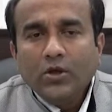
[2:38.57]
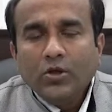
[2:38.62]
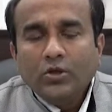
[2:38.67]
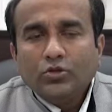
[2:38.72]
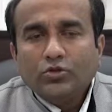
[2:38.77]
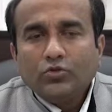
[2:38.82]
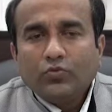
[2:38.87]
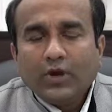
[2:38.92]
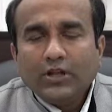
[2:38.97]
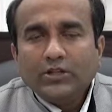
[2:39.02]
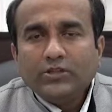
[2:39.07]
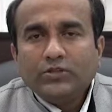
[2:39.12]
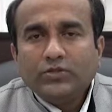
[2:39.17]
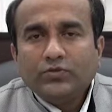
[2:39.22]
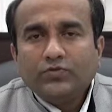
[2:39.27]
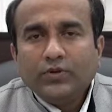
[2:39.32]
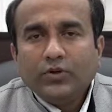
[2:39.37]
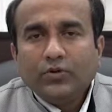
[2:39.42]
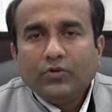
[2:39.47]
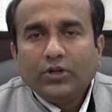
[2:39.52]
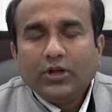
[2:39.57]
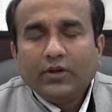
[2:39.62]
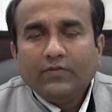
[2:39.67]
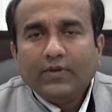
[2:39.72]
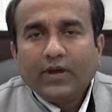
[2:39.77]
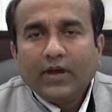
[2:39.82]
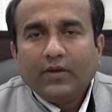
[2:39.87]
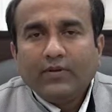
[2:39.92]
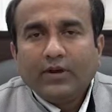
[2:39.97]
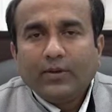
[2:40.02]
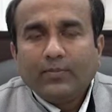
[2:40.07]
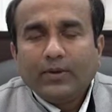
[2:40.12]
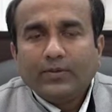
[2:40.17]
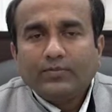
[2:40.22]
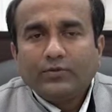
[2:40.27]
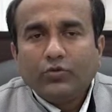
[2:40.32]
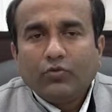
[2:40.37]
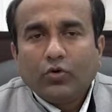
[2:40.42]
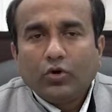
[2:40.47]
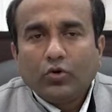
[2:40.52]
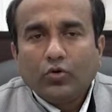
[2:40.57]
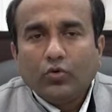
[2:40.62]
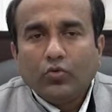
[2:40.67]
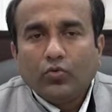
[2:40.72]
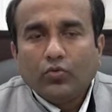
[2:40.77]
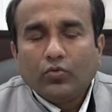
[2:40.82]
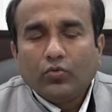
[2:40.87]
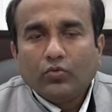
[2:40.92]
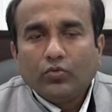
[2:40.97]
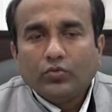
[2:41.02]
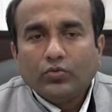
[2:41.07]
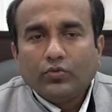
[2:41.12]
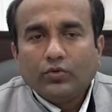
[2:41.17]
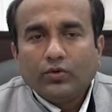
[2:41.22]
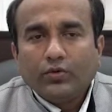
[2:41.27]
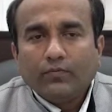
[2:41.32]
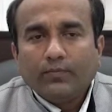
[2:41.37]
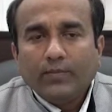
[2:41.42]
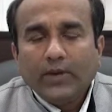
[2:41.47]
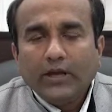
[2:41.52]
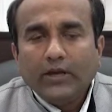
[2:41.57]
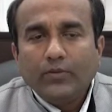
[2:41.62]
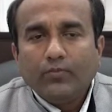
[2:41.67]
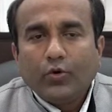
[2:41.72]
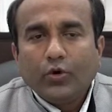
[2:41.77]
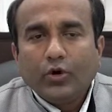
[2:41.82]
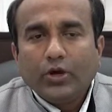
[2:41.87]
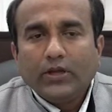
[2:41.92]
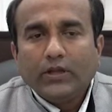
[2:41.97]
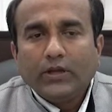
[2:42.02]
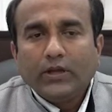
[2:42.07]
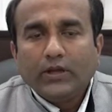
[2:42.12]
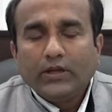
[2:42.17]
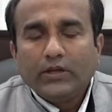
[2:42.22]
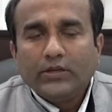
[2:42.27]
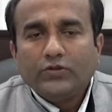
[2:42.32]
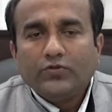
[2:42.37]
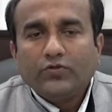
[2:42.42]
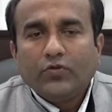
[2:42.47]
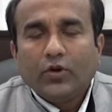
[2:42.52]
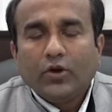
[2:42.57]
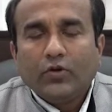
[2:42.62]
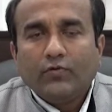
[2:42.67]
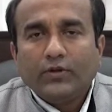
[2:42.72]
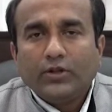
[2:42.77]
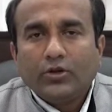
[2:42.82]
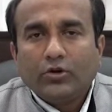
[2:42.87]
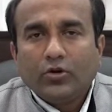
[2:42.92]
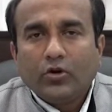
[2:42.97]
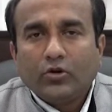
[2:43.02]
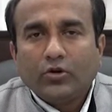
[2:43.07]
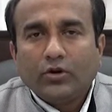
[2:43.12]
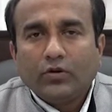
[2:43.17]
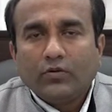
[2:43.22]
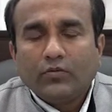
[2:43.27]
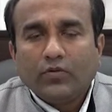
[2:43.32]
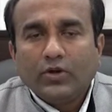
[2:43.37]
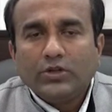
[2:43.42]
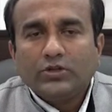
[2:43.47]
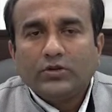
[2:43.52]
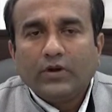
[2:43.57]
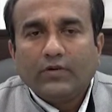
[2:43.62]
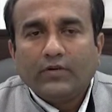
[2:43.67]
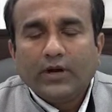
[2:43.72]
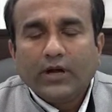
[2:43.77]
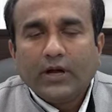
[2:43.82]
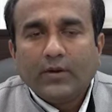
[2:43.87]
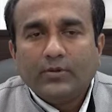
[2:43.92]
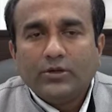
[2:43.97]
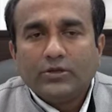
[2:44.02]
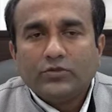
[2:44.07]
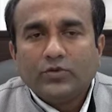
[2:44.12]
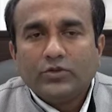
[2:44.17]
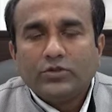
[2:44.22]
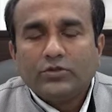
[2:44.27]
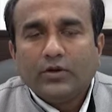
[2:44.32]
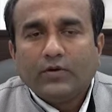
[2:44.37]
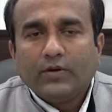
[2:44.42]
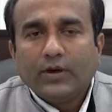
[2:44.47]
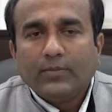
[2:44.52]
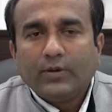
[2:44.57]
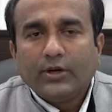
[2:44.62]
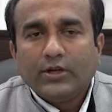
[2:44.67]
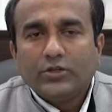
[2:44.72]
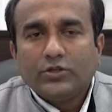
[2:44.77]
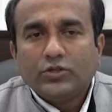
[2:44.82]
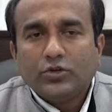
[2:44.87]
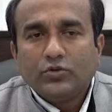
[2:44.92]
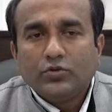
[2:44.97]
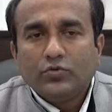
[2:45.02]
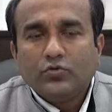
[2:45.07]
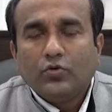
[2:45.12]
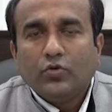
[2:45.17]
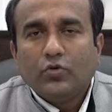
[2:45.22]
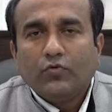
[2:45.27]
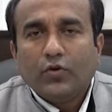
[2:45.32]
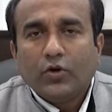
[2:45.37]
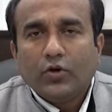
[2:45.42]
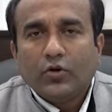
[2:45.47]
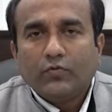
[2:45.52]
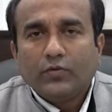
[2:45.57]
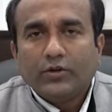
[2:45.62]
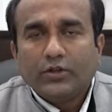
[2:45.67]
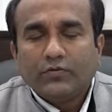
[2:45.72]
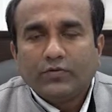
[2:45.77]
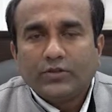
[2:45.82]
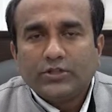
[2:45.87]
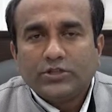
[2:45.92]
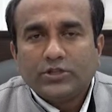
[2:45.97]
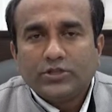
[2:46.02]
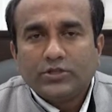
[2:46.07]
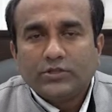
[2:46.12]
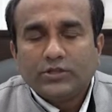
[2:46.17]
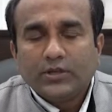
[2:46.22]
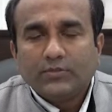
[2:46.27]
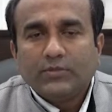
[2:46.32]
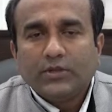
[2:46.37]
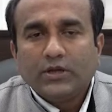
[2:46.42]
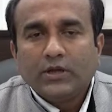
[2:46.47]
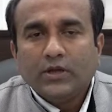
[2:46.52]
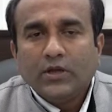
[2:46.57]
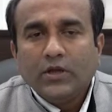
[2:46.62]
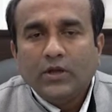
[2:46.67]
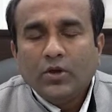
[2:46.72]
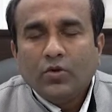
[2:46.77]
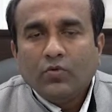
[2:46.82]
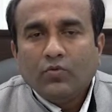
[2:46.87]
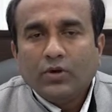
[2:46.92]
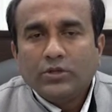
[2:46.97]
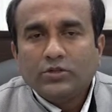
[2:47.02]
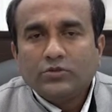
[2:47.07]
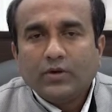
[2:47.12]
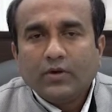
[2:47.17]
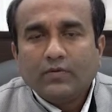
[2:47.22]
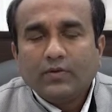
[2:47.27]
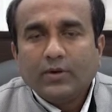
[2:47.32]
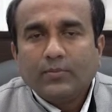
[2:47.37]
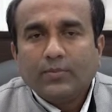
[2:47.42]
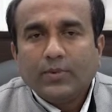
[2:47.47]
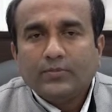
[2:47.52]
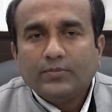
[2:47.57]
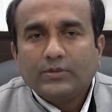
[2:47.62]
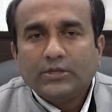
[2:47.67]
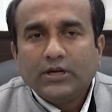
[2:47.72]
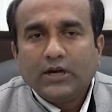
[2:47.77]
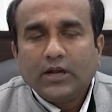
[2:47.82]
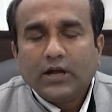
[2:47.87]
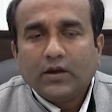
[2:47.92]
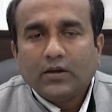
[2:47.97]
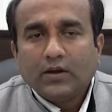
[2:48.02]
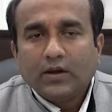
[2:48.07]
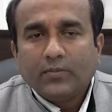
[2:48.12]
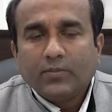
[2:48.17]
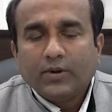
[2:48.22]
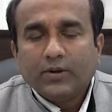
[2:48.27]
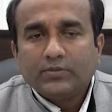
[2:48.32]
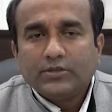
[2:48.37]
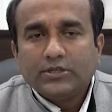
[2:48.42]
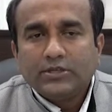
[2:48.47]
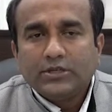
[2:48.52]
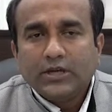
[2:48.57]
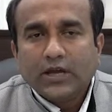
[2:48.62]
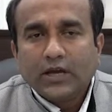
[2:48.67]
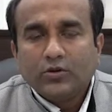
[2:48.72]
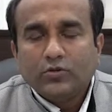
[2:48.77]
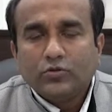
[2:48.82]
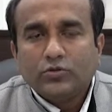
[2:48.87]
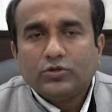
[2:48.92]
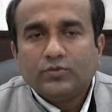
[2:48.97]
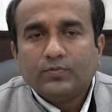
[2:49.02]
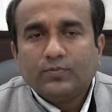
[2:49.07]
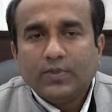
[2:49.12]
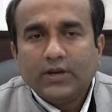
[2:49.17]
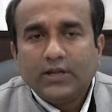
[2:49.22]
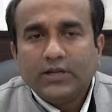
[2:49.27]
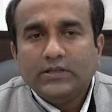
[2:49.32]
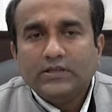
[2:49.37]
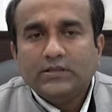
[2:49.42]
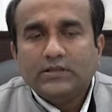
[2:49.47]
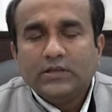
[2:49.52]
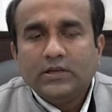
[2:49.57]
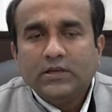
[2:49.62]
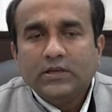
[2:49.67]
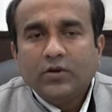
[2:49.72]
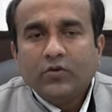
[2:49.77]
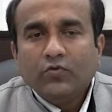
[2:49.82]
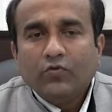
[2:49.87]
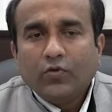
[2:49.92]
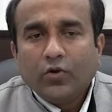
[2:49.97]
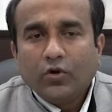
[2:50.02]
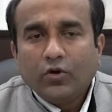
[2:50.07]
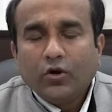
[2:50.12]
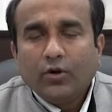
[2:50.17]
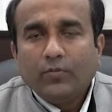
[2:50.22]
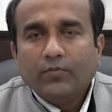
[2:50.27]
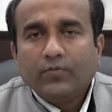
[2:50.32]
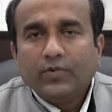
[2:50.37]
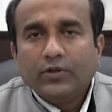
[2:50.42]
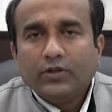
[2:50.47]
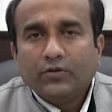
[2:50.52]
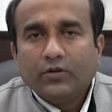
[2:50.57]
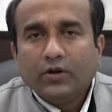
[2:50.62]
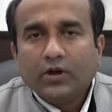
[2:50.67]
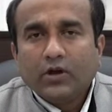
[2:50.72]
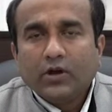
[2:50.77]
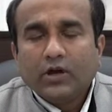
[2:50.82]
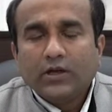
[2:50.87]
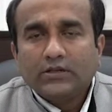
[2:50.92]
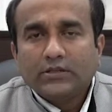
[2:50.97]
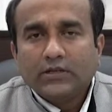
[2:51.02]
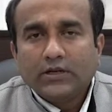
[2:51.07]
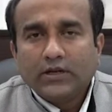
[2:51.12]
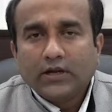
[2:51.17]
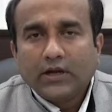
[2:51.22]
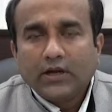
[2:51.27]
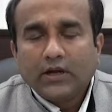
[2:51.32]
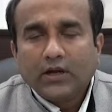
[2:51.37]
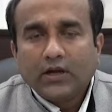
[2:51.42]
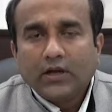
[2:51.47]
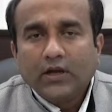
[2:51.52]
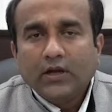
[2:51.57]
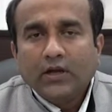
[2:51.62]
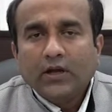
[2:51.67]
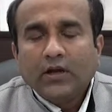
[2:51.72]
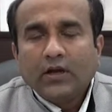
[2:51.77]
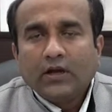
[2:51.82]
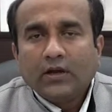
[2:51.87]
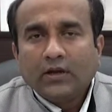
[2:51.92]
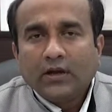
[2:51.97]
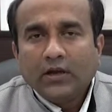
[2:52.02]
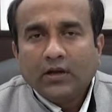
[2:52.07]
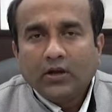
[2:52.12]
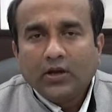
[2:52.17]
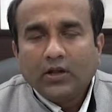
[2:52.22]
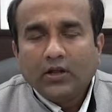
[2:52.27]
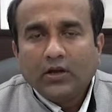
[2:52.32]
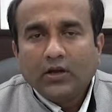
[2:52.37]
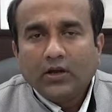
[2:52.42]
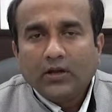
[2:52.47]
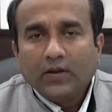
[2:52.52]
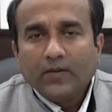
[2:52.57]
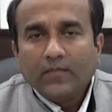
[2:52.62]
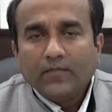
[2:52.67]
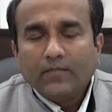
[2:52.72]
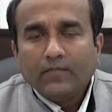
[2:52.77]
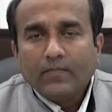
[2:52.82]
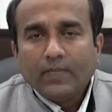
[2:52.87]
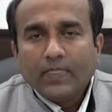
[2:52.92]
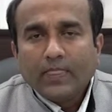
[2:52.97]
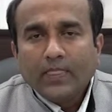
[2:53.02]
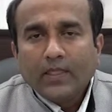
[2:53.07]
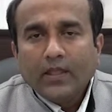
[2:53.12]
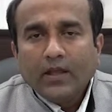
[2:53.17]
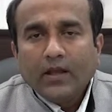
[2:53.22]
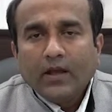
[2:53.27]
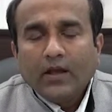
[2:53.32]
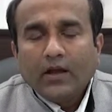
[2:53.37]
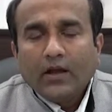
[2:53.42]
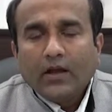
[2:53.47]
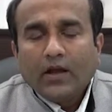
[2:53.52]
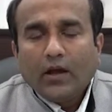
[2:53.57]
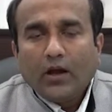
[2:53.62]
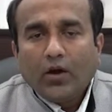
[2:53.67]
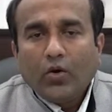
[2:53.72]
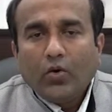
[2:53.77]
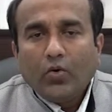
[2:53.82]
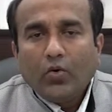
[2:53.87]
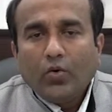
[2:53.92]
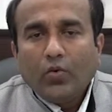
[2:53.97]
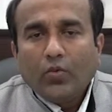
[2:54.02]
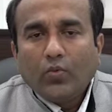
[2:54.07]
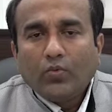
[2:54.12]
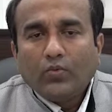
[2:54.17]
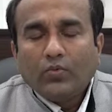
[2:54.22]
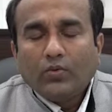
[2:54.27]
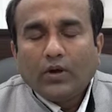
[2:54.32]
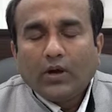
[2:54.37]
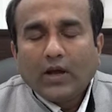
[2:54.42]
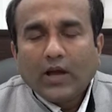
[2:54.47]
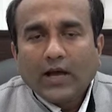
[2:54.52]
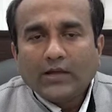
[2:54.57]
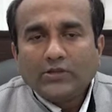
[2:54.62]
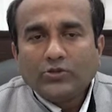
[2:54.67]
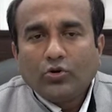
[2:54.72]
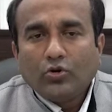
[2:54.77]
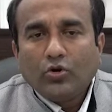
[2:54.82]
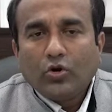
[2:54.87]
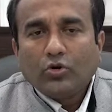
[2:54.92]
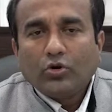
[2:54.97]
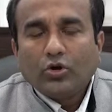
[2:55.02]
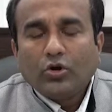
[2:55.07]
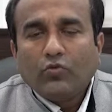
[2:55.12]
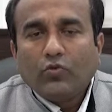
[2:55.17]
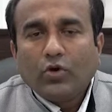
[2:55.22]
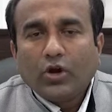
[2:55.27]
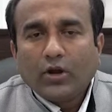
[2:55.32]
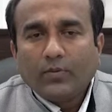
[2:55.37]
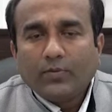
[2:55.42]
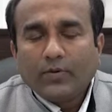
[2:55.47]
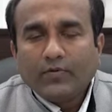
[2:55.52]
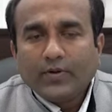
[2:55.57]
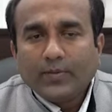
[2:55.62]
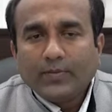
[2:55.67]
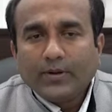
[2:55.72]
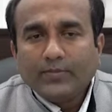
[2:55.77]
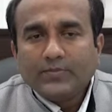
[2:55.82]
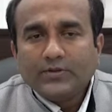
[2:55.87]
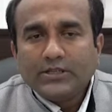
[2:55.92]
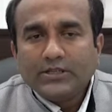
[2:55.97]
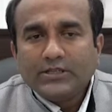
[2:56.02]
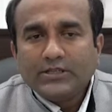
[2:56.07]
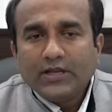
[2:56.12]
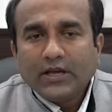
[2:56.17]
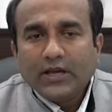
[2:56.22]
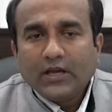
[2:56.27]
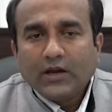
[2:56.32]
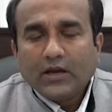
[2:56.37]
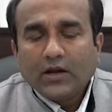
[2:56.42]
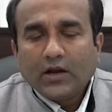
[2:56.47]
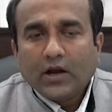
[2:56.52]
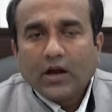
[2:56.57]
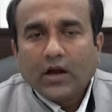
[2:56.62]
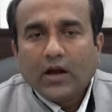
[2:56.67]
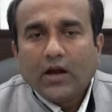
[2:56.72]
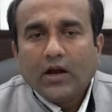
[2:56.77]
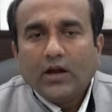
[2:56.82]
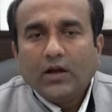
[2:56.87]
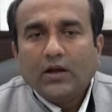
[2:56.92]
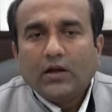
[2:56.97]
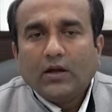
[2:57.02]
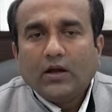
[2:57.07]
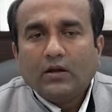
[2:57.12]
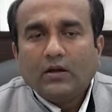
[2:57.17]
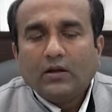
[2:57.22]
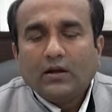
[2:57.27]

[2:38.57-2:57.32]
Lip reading: So once we know that we have an epilepsy, what to do? So the main important thing is follow up with your doctor. Once you have a diabetes, once you have hypertension, you go follow up with your physician. Same thing, once you have an epilepsy is diagnosed, please follow up with your consultant regularly. Now, ask your doctor what type of epilepsy is there and